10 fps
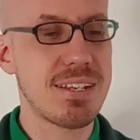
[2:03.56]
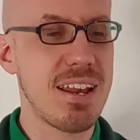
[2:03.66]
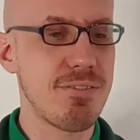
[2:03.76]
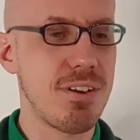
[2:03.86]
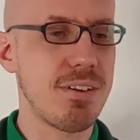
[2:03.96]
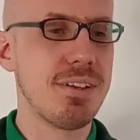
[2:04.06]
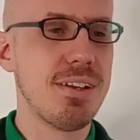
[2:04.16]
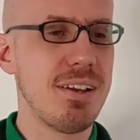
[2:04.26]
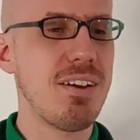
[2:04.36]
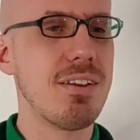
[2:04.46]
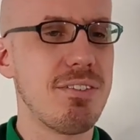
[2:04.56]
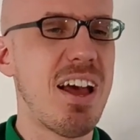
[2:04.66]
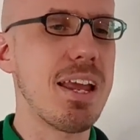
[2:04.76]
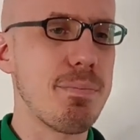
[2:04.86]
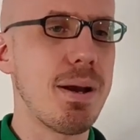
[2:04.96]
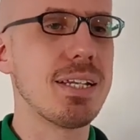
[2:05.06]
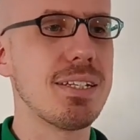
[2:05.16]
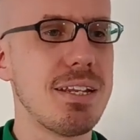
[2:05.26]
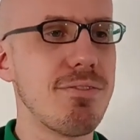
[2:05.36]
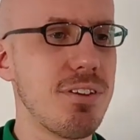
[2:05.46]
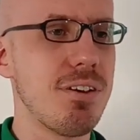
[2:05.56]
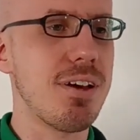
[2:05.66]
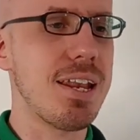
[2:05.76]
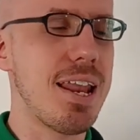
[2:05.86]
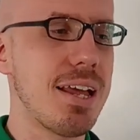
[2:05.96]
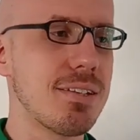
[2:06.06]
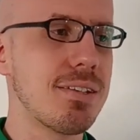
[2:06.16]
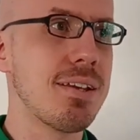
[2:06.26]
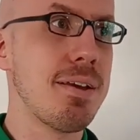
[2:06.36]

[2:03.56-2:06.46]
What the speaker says: another kind of 8-page certificate, and that's